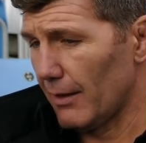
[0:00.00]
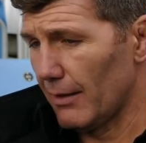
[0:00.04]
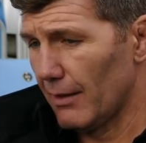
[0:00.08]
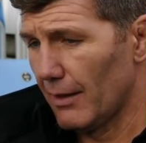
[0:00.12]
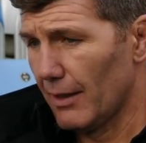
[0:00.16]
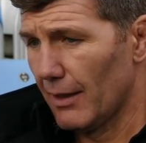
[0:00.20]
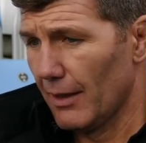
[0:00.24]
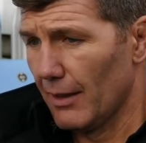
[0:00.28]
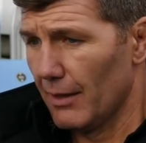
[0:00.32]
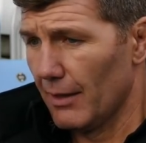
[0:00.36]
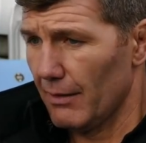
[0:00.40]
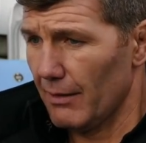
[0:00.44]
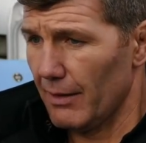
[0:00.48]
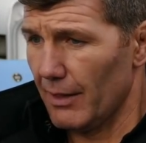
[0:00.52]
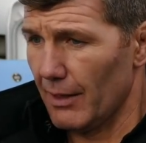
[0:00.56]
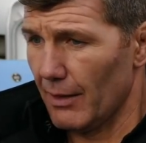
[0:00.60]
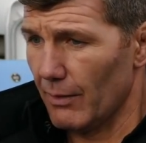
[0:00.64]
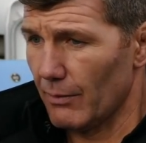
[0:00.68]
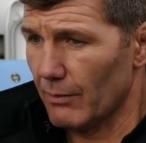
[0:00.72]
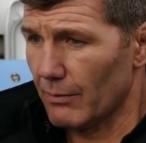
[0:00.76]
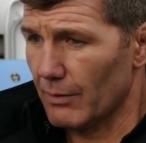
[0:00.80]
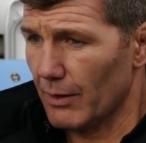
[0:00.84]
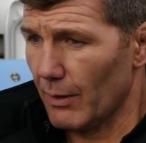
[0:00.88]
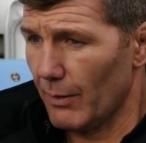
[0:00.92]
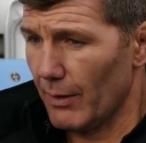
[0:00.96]
And, you
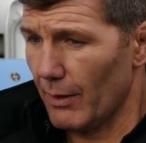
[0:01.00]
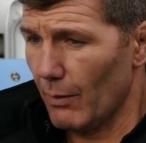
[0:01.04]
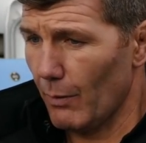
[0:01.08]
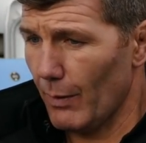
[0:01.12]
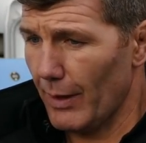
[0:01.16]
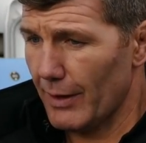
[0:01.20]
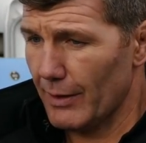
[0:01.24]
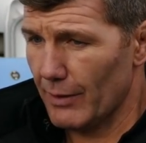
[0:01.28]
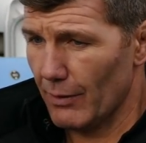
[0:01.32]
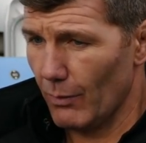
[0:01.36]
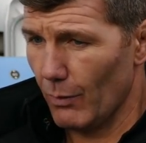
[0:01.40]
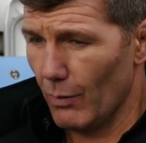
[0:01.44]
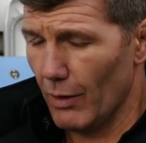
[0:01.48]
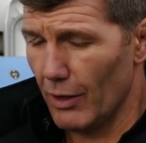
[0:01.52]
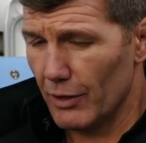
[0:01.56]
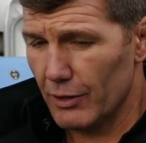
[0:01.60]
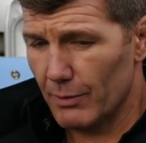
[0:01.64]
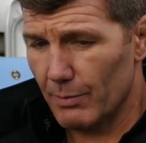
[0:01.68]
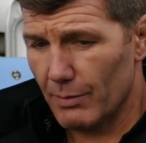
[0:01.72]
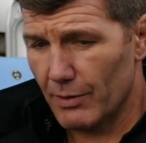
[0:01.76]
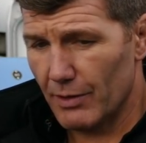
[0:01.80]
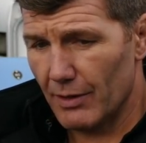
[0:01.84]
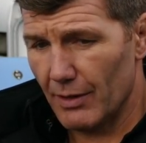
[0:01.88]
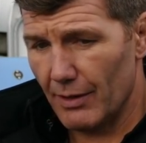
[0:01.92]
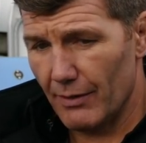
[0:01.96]
know, going away to
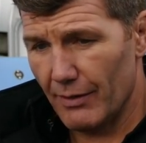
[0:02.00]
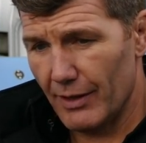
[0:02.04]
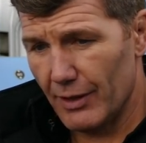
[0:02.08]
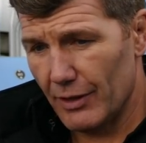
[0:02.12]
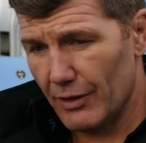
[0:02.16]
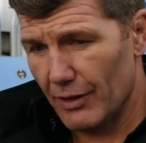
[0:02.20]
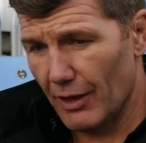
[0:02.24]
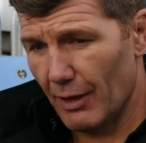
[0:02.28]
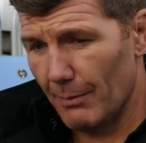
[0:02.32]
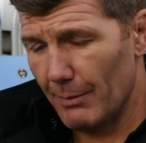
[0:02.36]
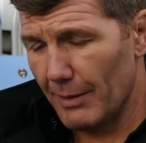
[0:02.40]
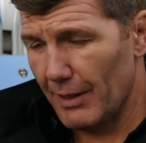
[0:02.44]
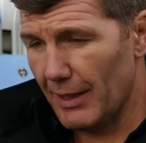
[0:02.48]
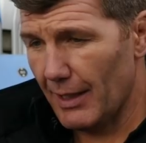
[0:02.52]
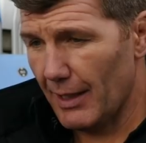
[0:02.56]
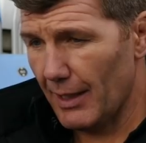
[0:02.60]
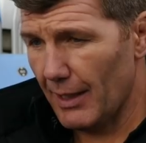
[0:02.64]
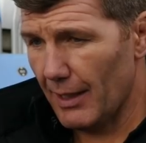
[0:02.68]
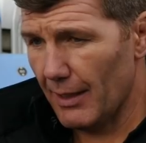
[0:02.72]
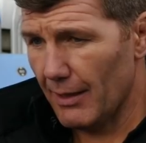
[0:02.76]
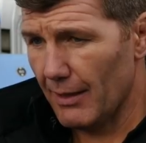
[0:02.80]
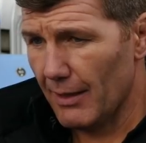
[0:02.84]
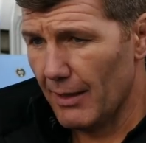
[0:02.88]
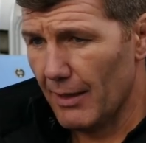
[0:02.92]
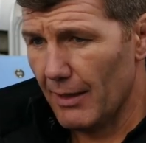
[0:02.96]
Wasps at this time of
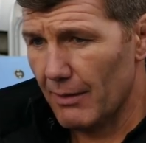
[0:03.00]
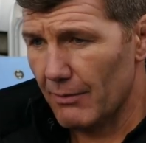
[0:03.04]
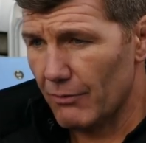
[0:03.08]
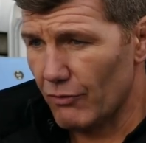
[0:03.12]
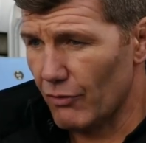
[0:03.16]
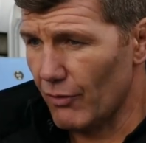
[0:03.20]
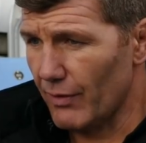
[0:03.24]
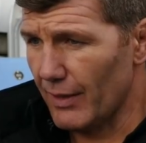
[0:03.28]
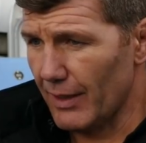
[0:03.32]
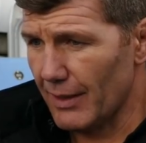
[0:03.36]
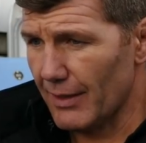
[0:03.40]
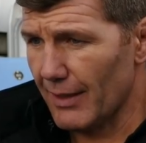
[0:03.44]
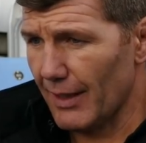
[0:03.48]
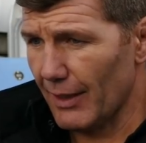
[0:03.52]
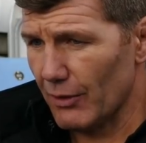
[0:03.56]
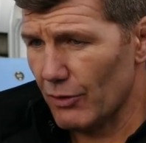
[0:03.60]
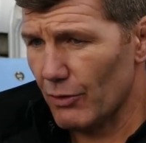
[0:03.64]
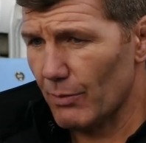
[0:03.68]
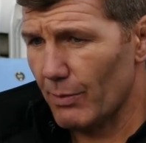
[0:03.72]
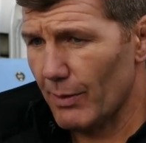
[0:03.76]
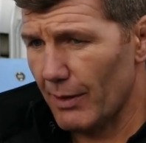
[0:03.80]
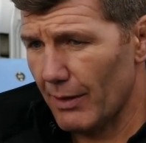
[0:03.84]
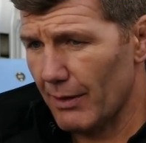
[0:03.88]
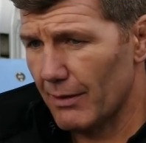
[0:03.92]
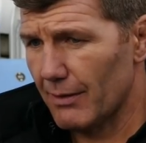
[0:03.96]
year, during the
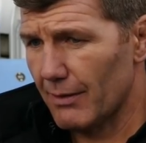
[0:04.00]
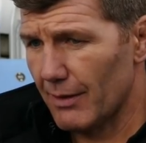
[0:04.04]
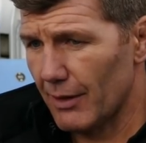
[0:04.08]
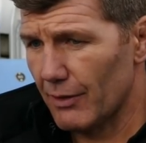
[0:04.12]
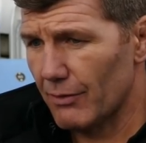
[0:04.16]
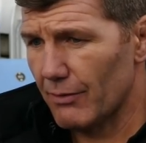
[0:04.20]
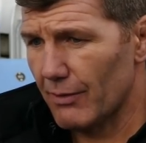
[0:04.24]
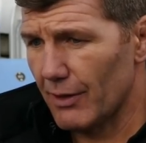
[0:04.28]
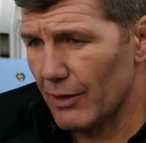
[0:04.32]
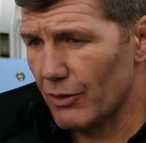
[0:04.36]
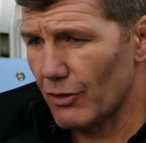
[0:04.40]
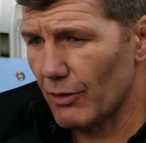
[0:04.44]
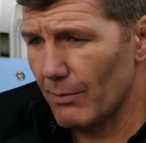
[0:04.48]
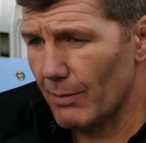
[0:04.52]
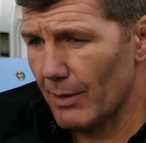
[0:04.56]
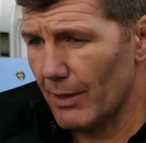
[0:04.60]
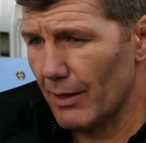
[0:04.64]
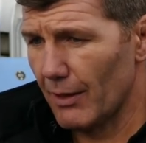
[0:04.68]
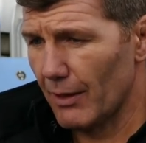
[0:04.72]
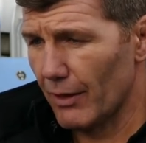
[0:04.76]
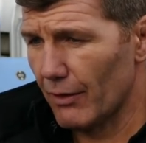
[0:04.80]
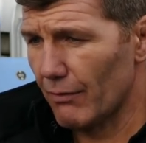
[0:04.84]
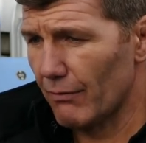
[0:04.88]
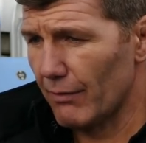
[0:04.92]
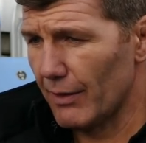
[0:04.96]
international period, this should be a
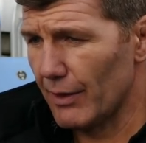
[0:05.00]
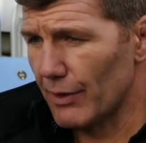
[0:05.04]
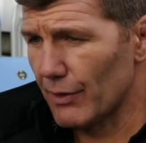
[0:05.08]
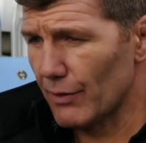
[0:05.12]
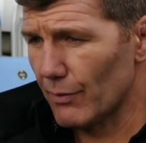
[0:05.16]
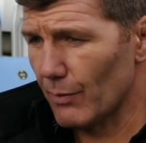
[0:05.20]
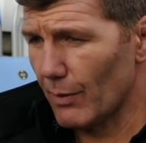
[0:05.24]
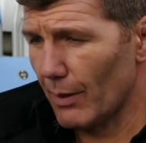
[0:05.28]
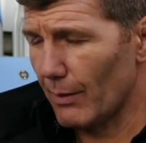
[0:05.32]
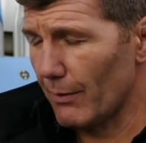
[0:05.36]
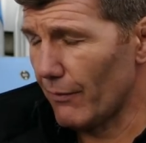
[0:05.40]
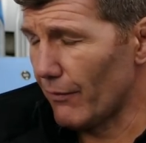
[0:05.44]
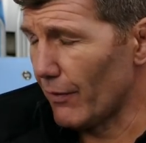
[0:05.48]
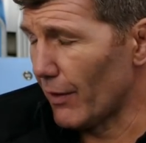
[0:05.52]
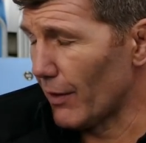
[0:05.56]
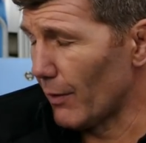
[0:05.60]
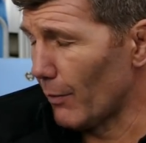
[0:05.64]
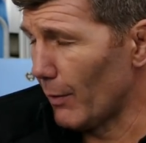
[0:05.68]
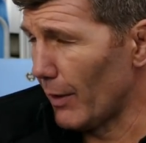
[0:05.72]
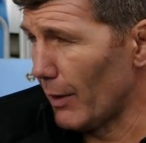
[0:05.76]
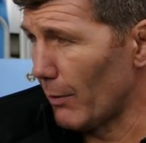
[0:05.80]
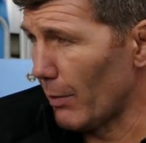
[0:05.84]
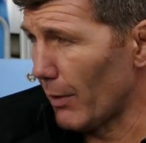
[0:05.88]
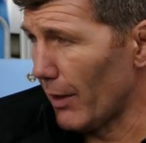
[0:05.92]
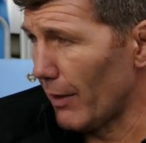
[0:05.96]
lot of reasons why we find a
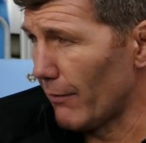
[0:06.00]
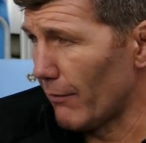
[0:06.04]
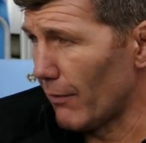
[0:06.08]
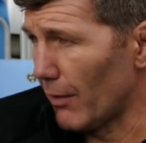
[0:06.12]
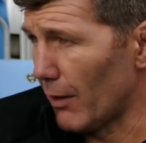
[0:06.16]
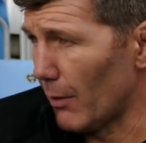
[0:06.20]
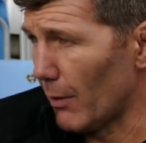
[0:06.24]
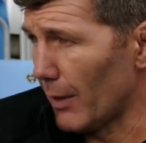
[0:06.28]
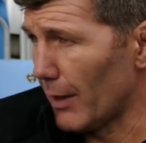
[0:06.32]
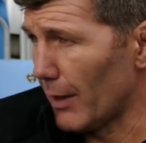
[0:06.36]
way to play very